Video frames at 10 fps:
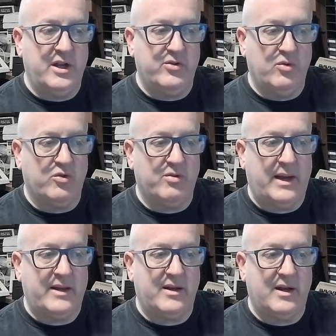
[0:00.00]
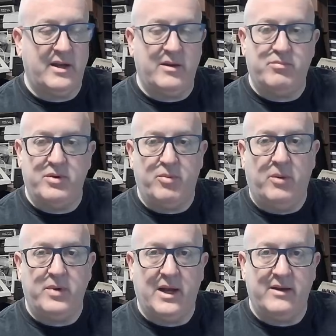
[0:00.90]
is automatically
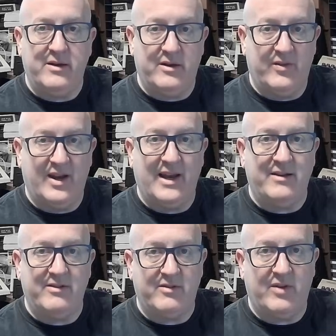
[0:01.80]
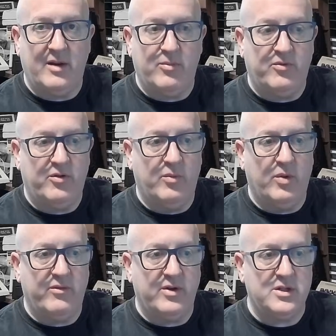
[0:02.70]
pre-populated to the latest available
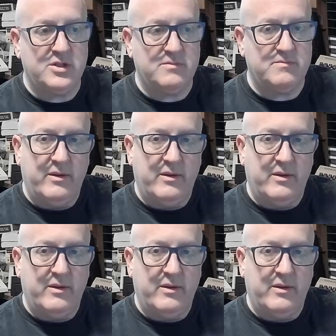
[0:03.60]
firmware version.